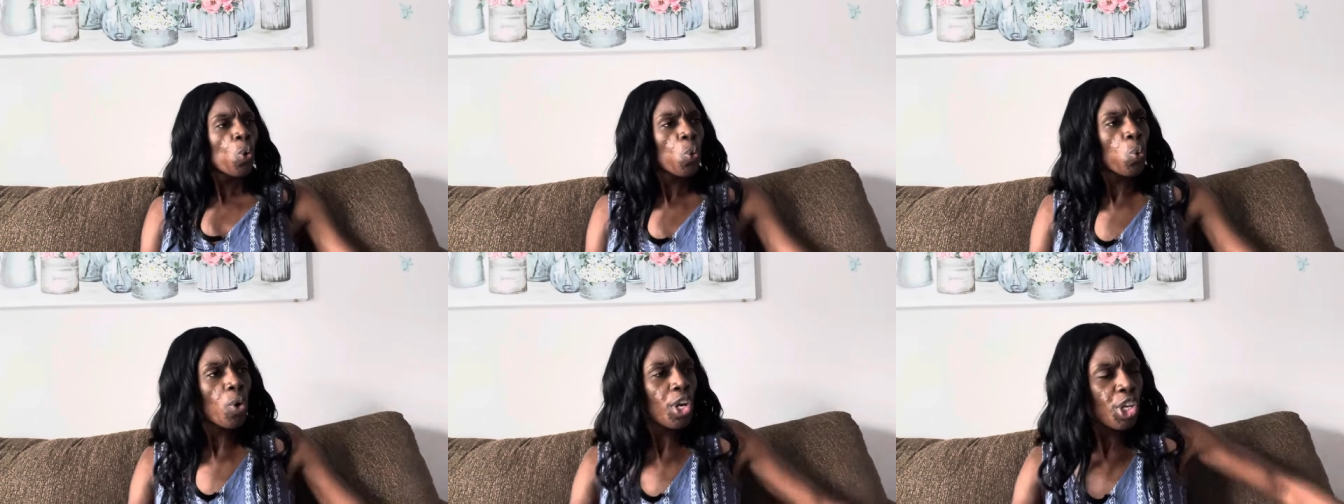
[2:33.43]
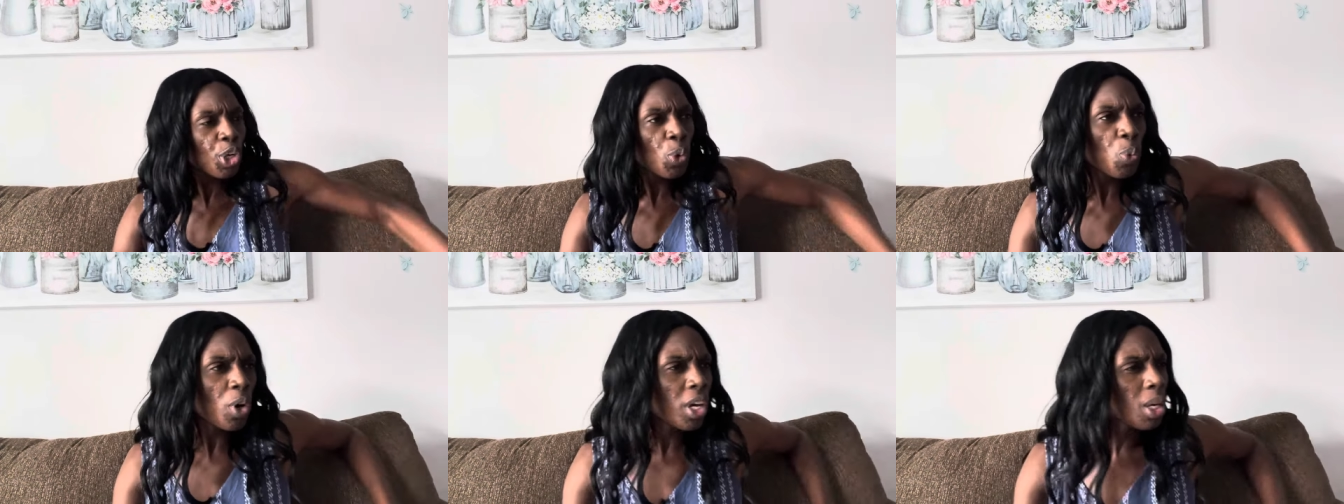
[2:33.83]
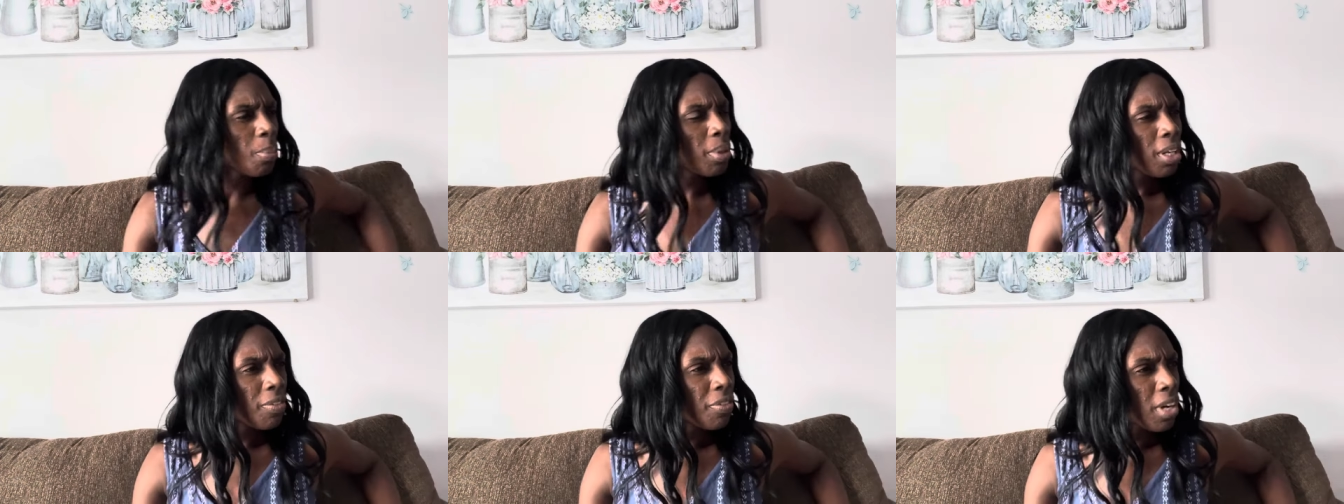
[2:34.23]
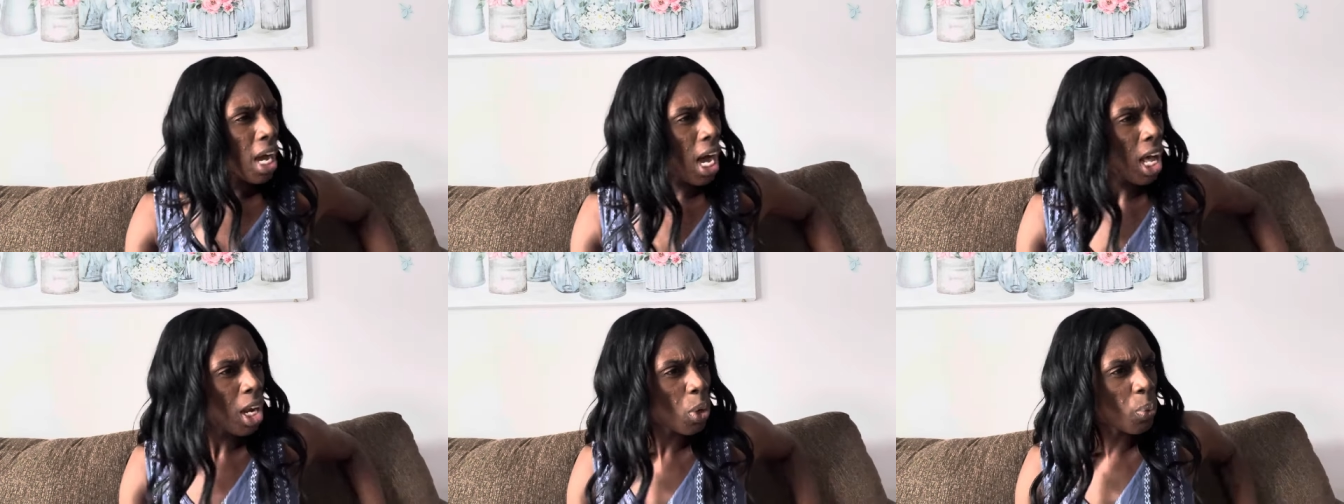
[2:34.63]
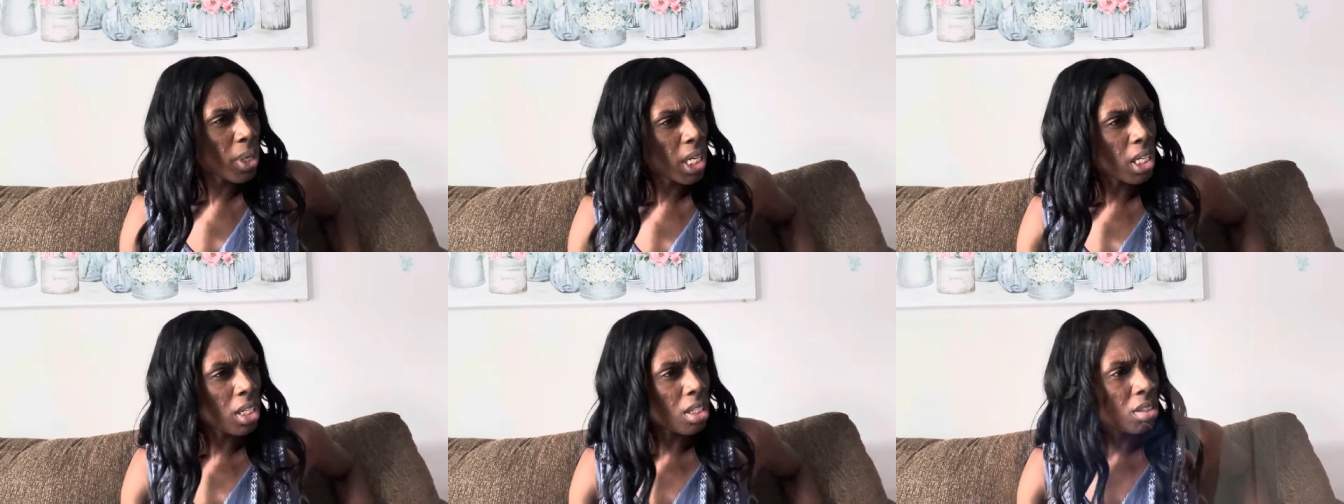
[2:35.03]
What do you want to be for
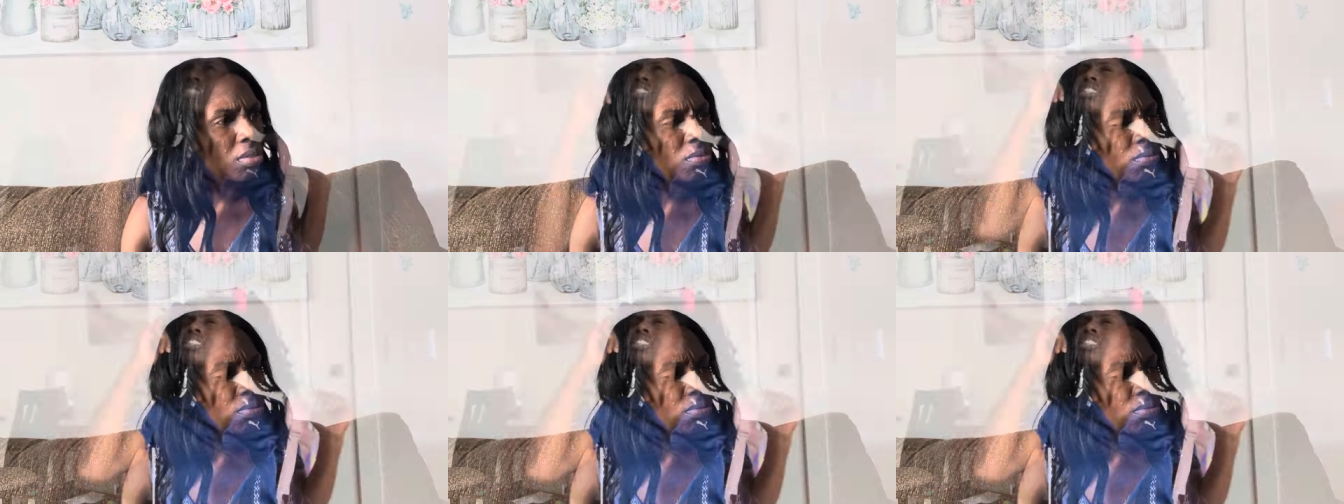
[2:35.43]
Halloween?